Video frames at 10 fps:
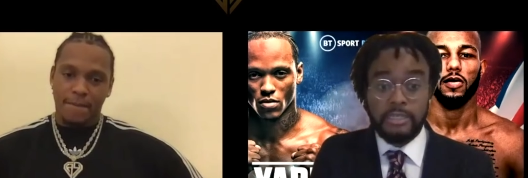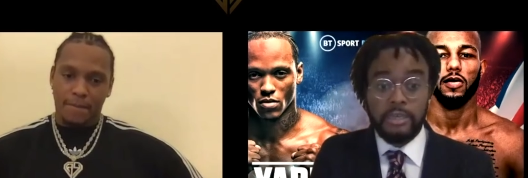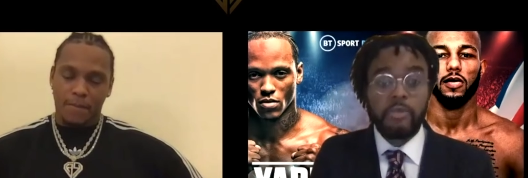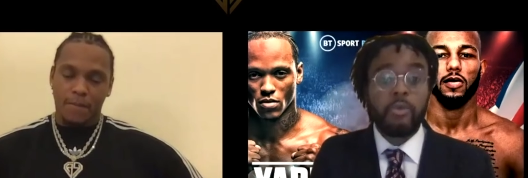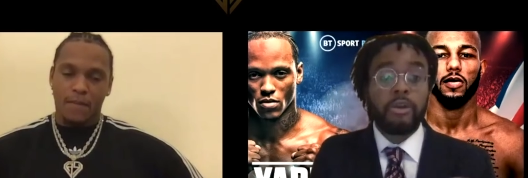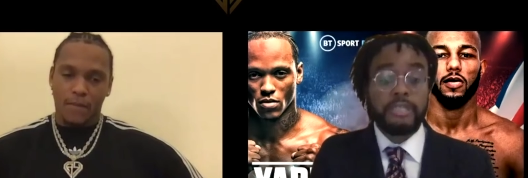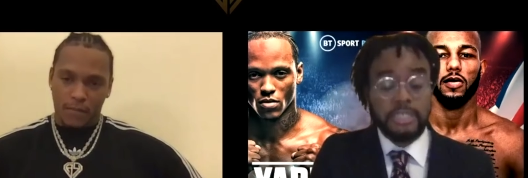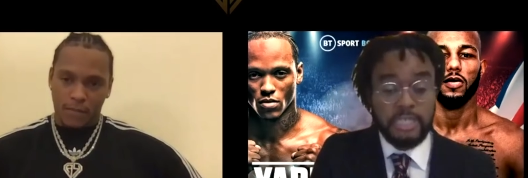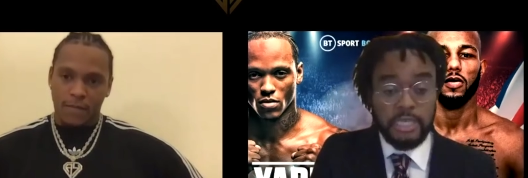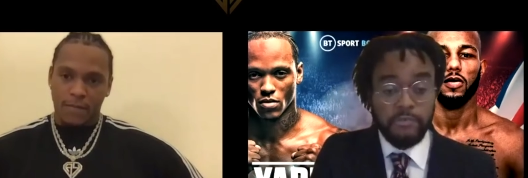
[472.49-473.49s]
Speaker 1: Now, you were
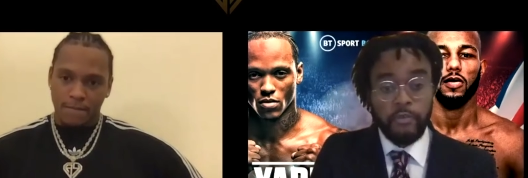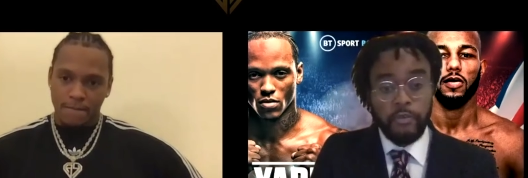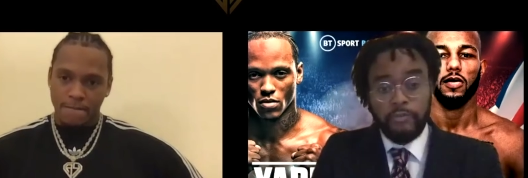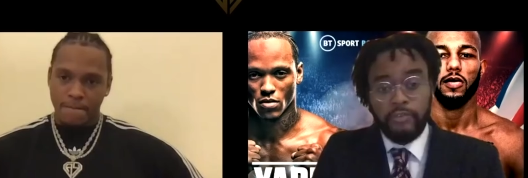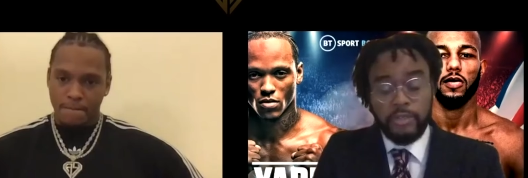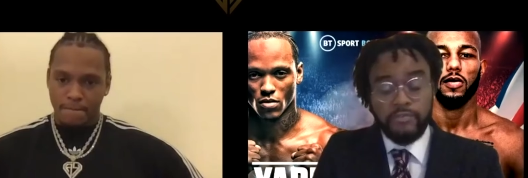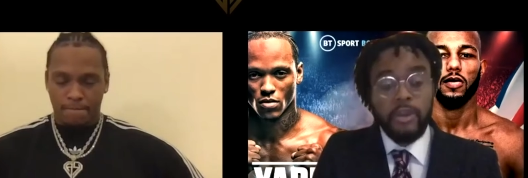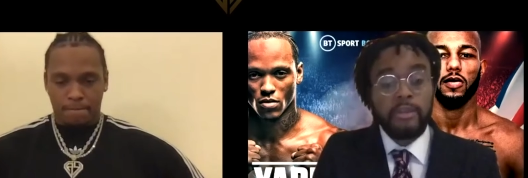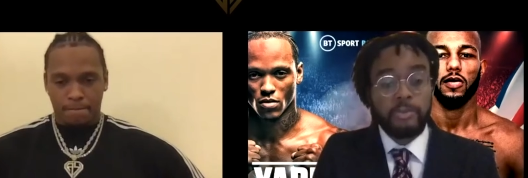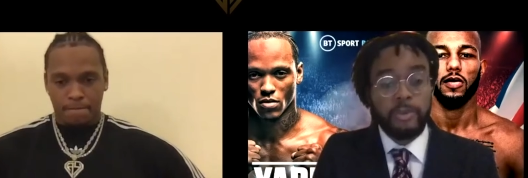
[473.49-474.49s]
successful for your first
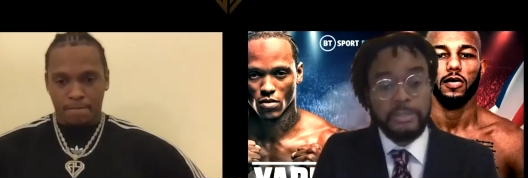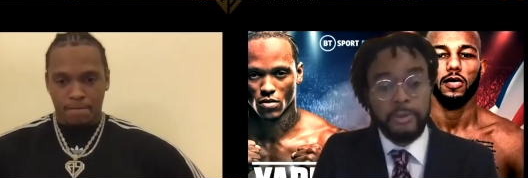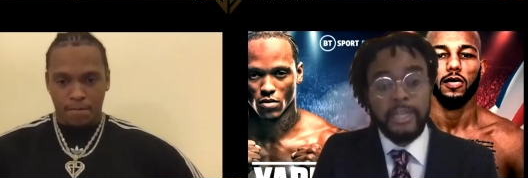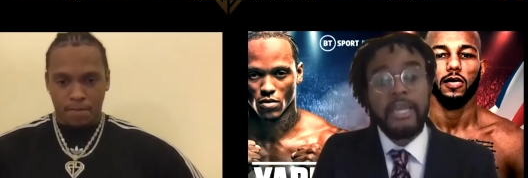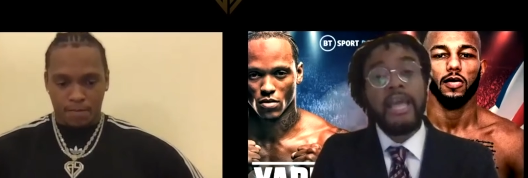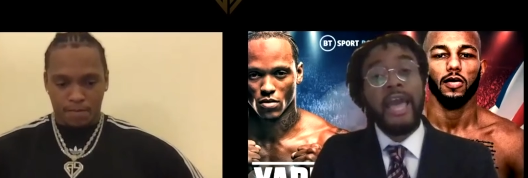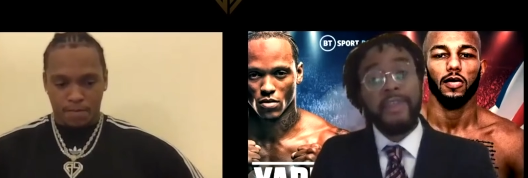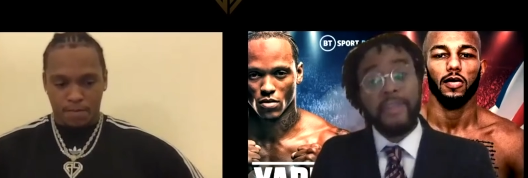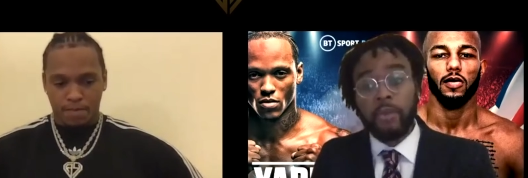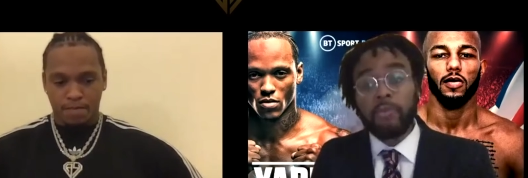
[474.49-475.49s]
fight in 2020,
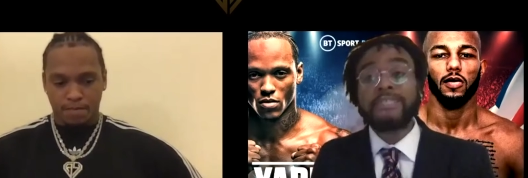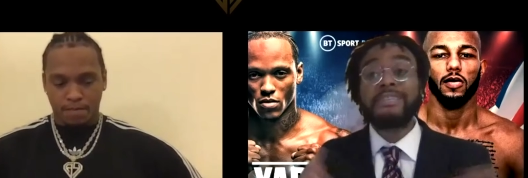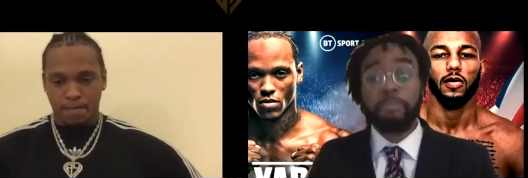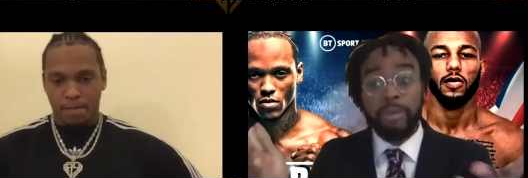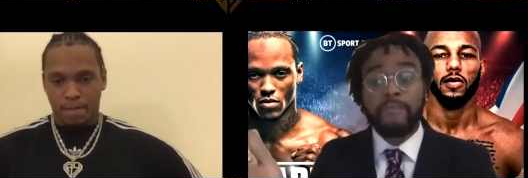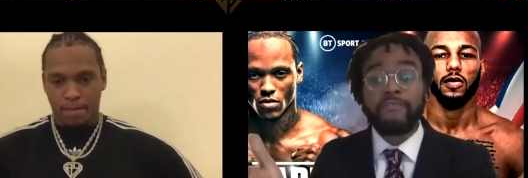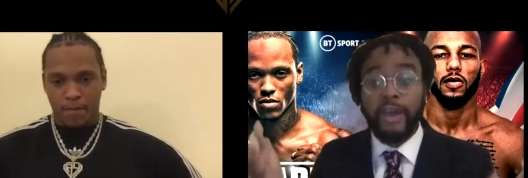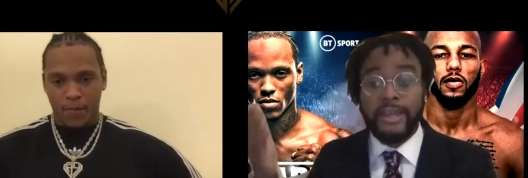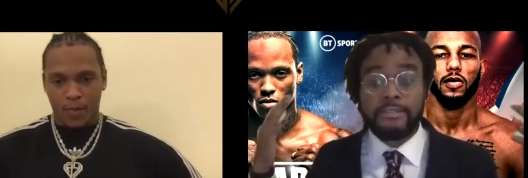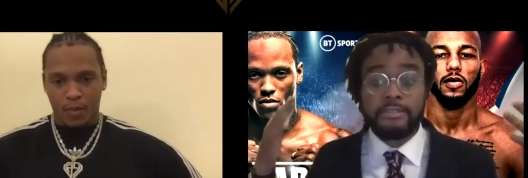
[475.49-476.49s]
and then obviously the big
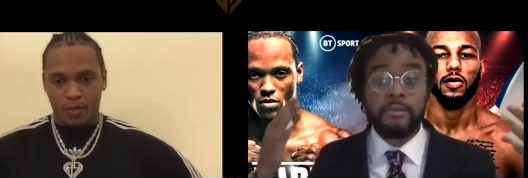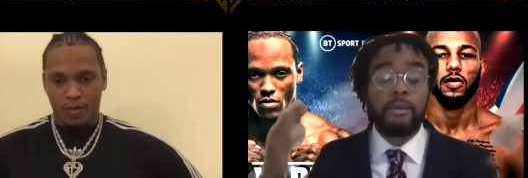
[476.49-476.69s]
fight is the,